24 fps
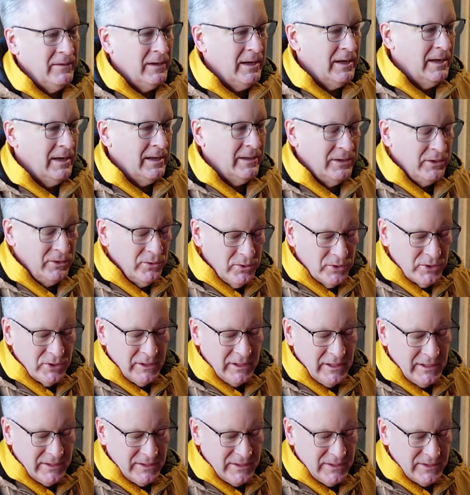Uh,
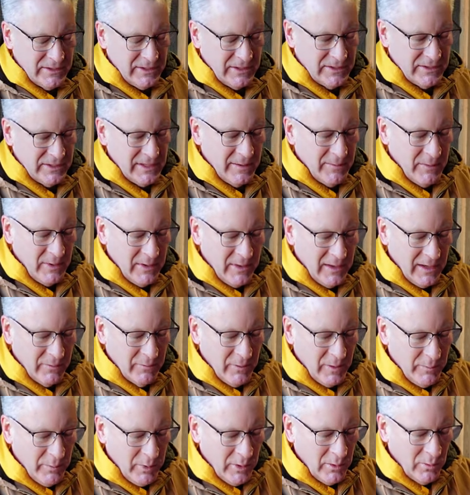usually this is a summer thing.
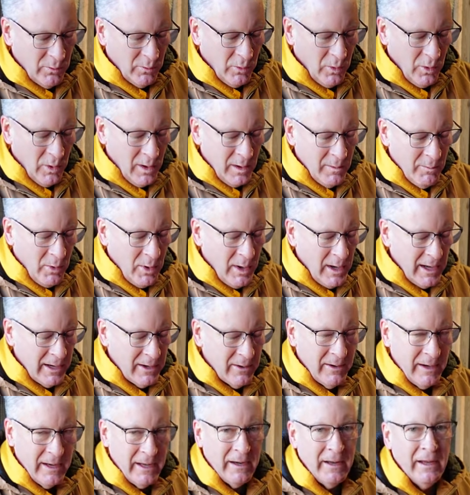We put warm
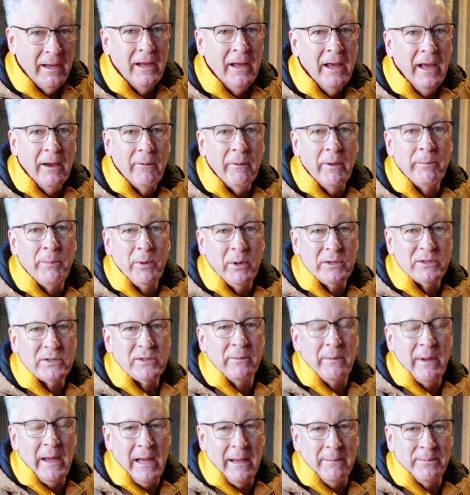water in and we put
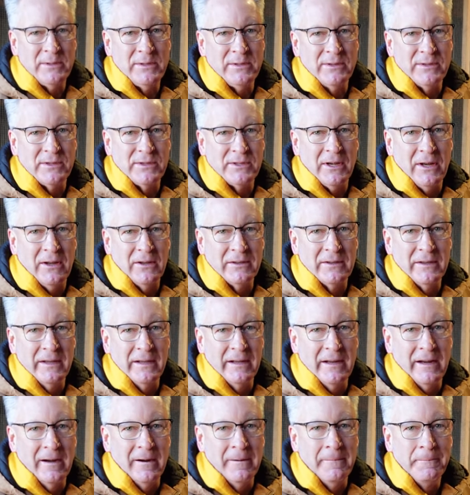some Epsom salt
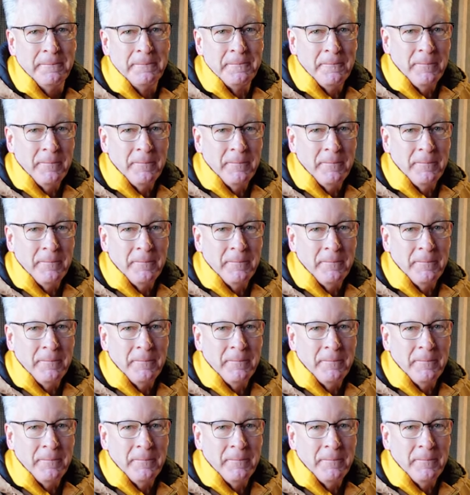in there.